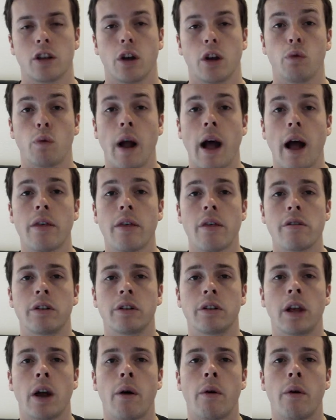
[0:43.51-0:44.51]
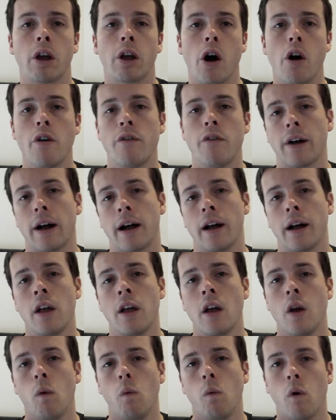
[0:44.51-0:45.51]
So rather than going over
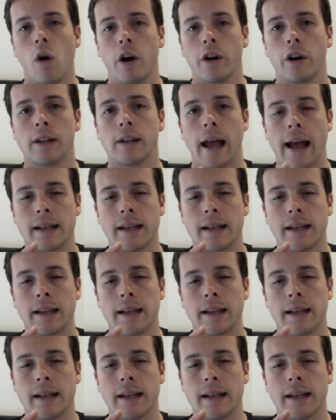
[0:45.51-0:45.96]
what